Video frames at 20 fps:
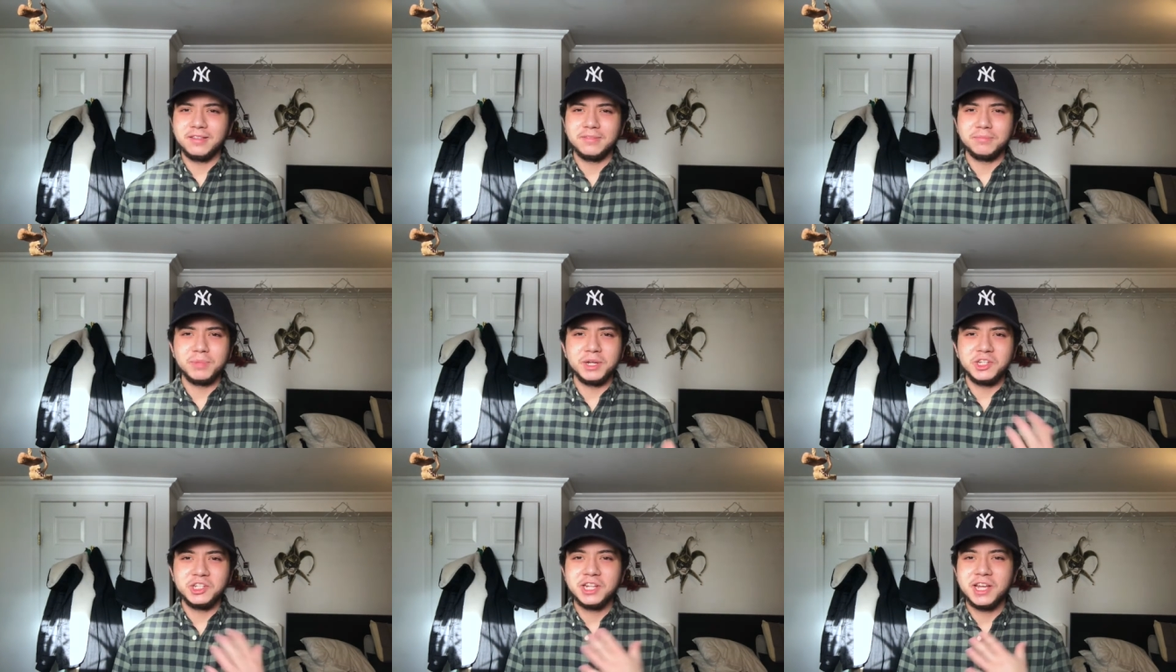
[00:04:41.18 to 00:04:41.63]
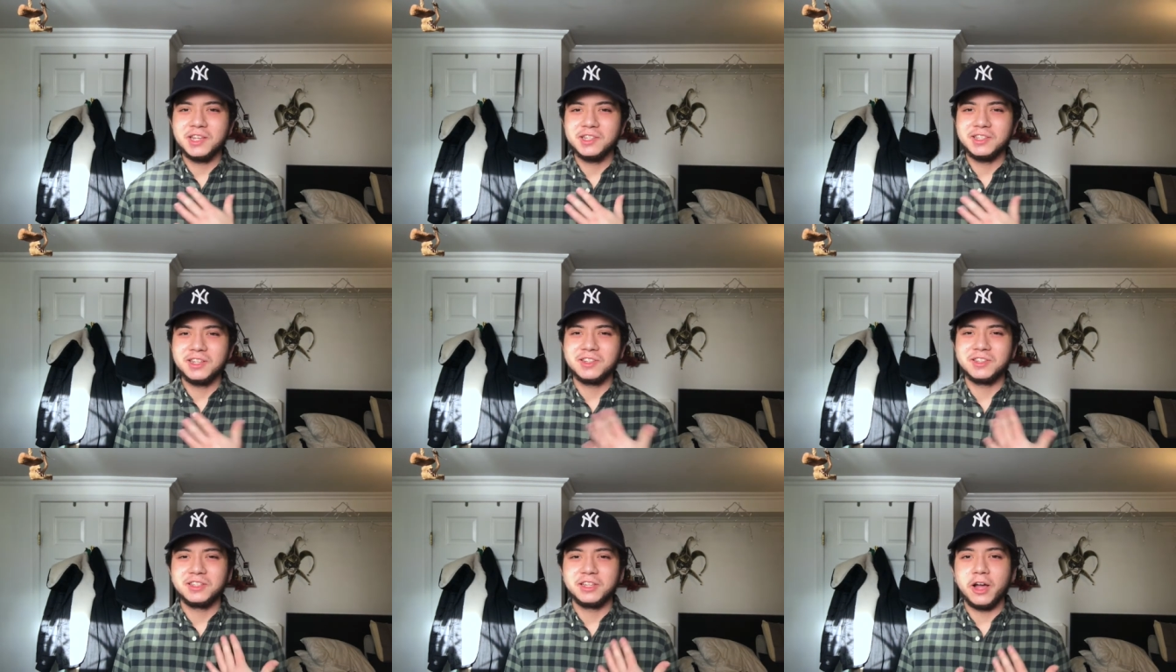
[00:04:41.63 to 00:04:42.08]
my
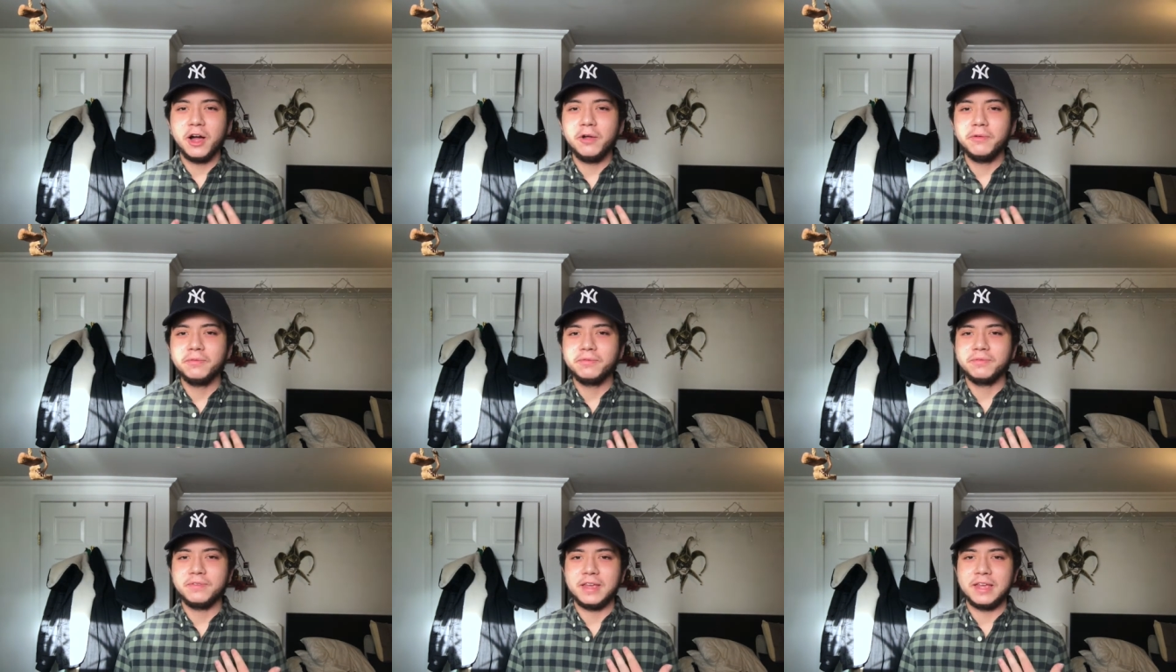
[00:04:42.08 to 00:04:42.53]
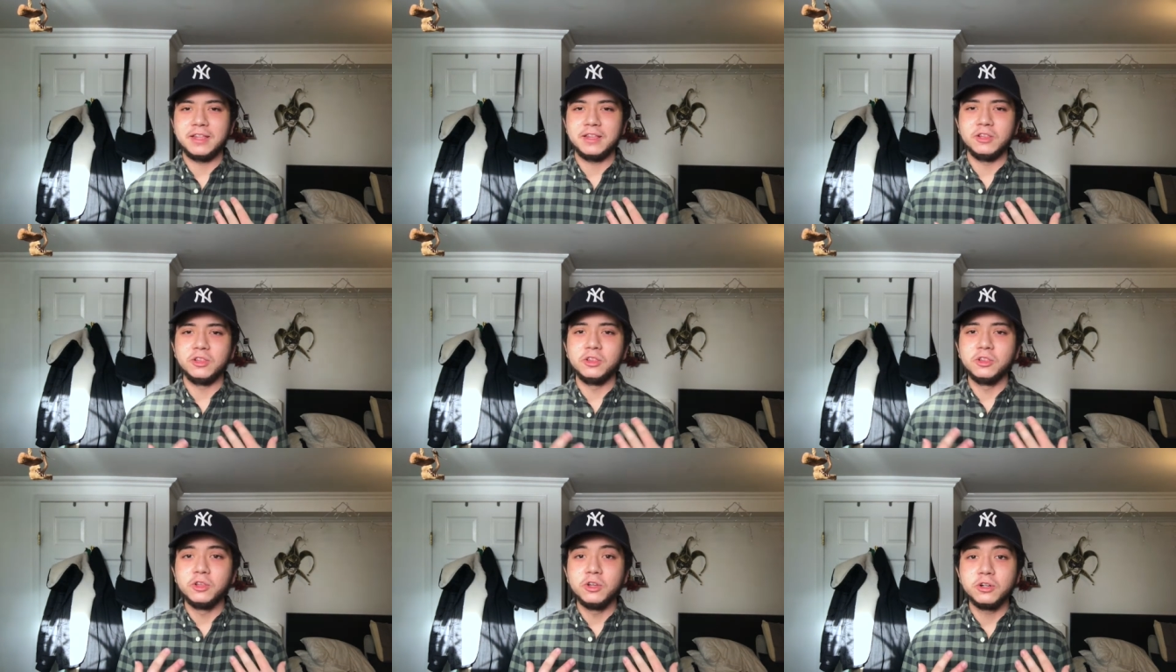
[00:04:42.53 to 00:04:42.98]
chest itself, it
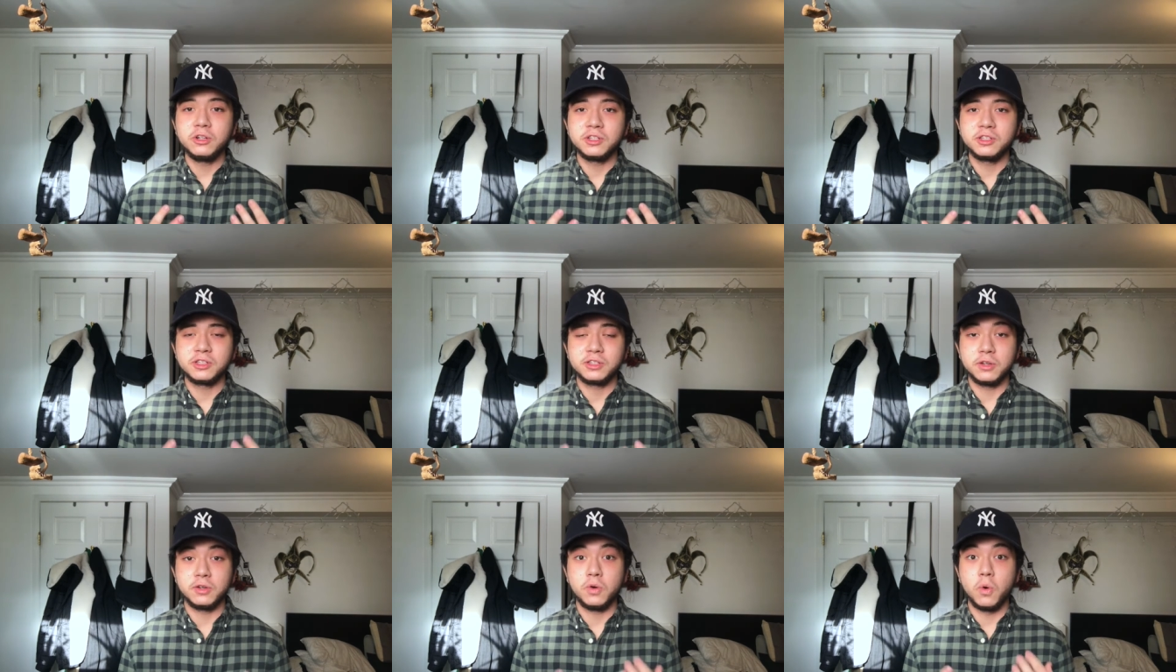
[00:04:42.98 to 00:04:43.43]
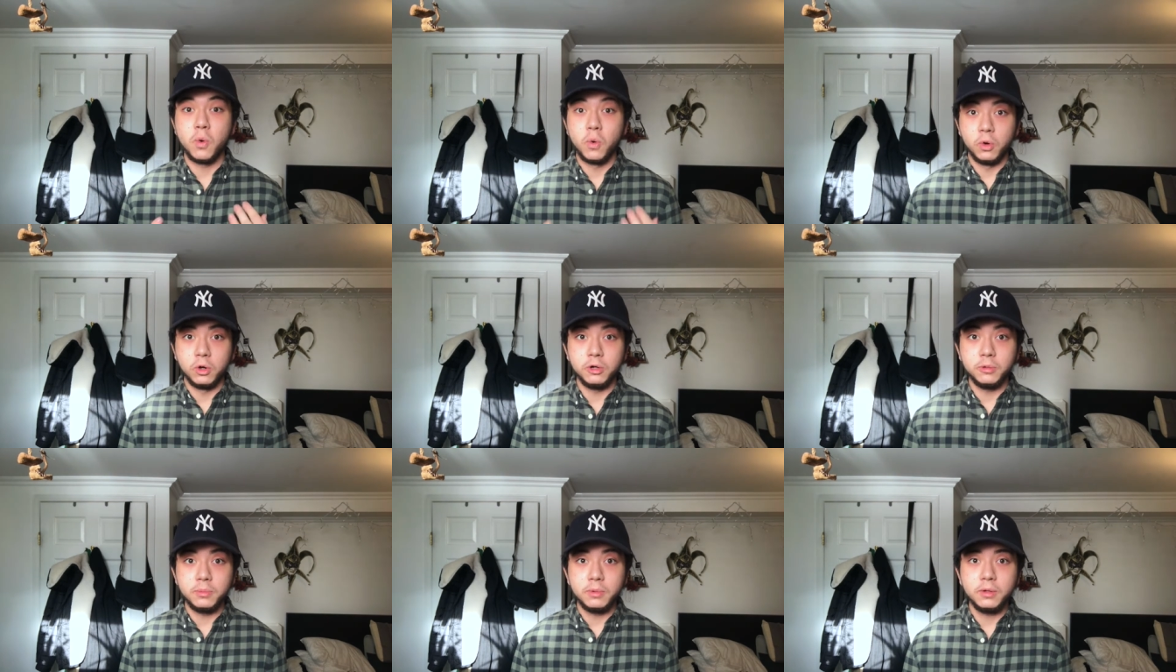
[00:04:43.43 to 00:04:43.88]
looks
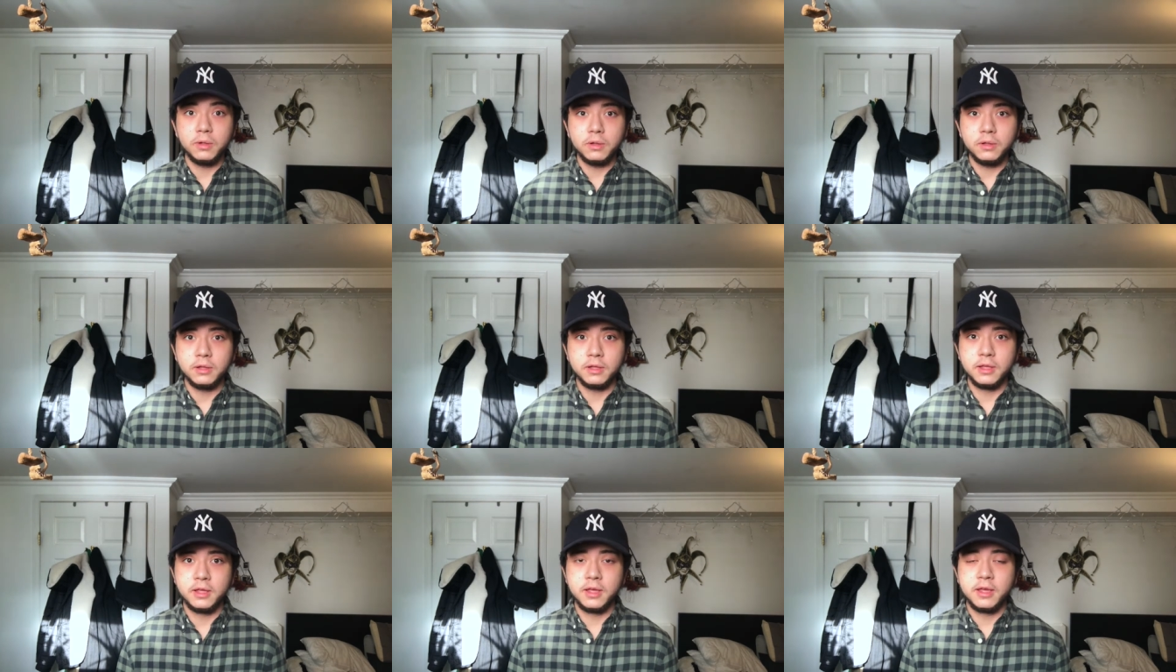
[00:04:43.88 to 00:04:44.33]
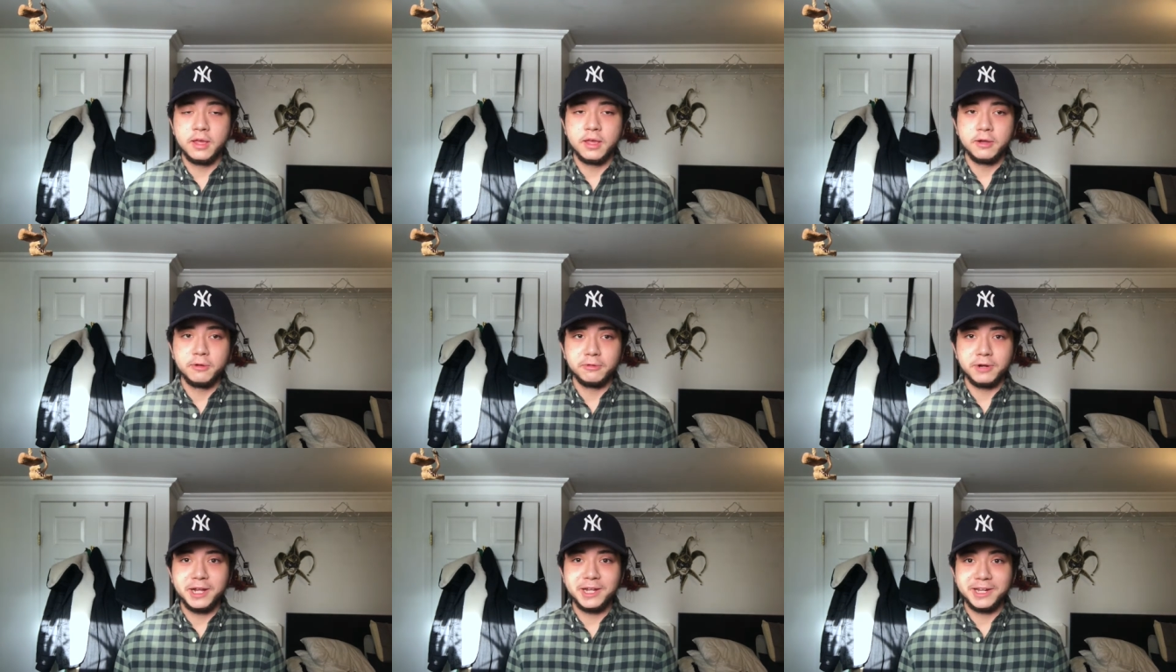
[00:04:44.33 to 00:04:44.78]
horrible
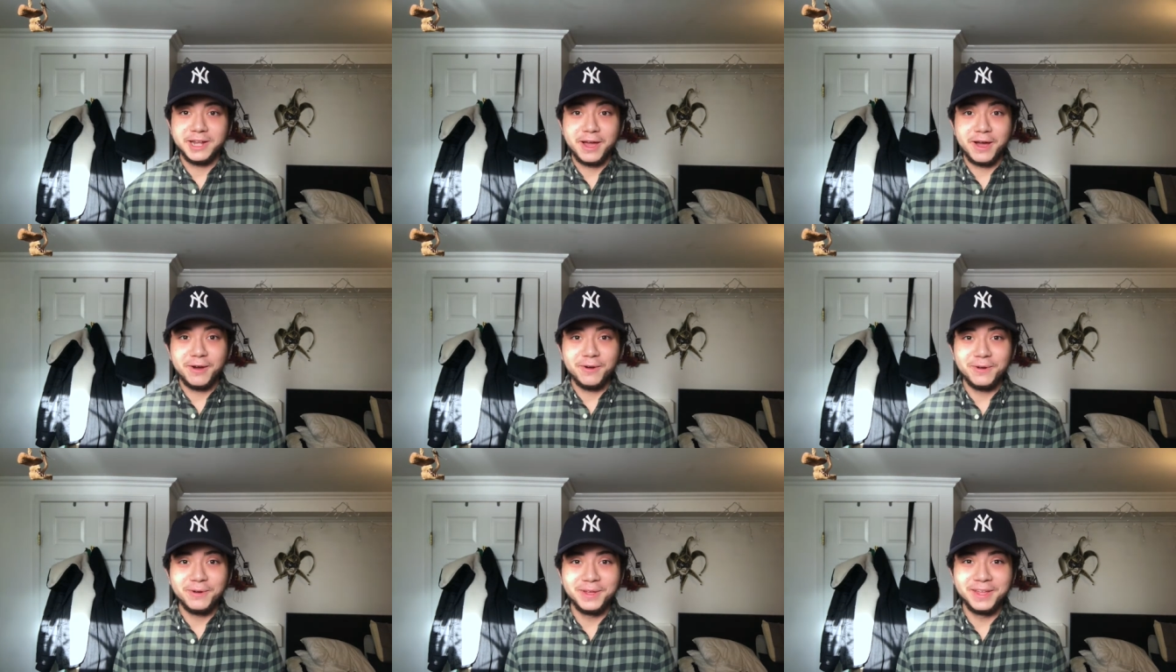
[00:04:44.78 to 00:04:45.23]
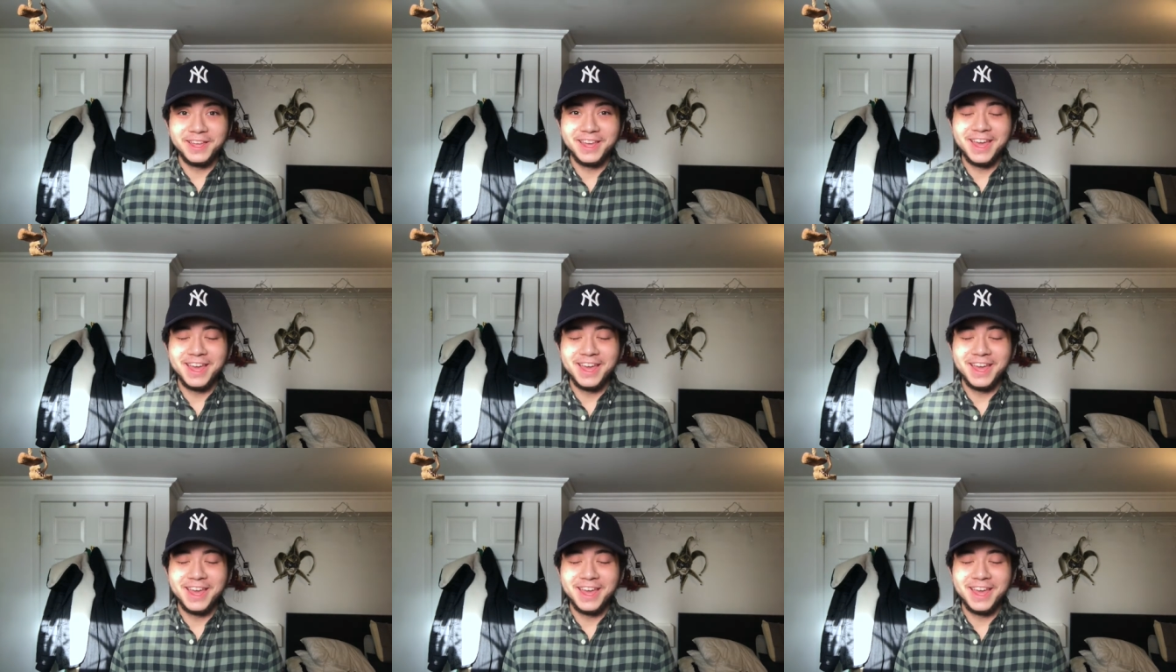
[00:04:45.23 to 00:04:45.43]
right now.